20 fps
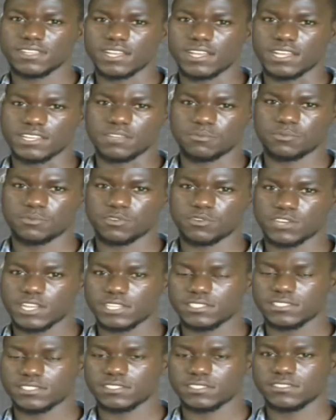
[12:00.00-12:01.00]
and the
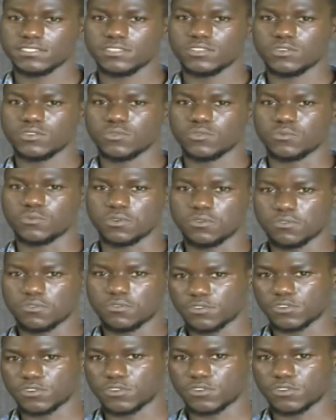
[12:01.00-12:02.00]
product. We look
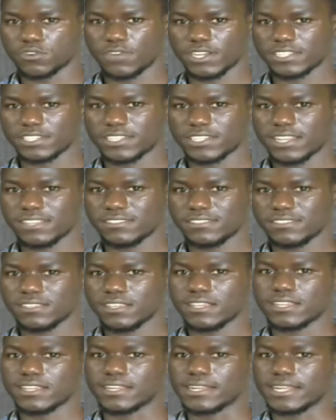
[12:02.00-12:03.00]
for two factors
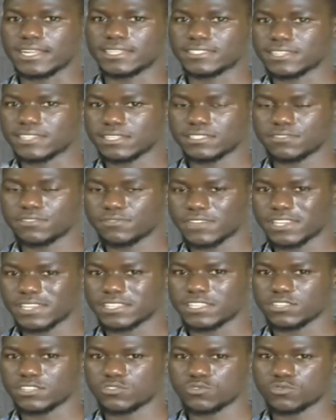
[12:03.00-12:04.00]
that satisfy the
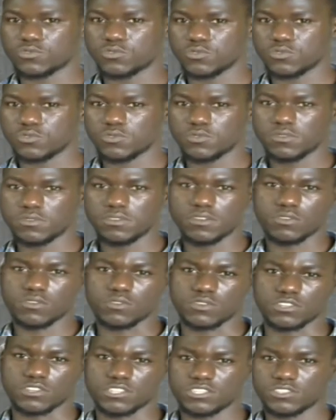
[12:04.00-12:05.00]
two
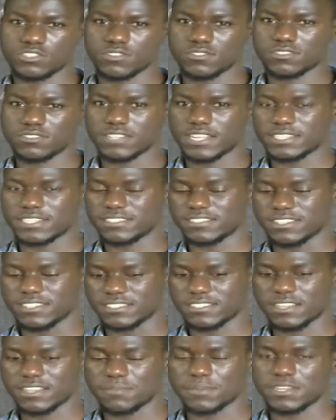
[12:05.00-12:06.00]
conditions, that is the
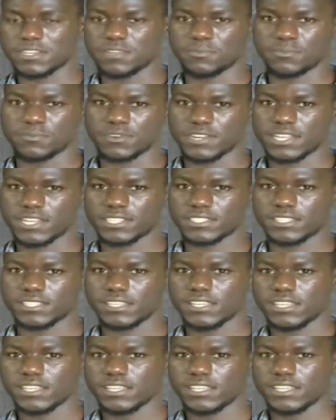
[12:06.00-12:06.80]
sum and the product.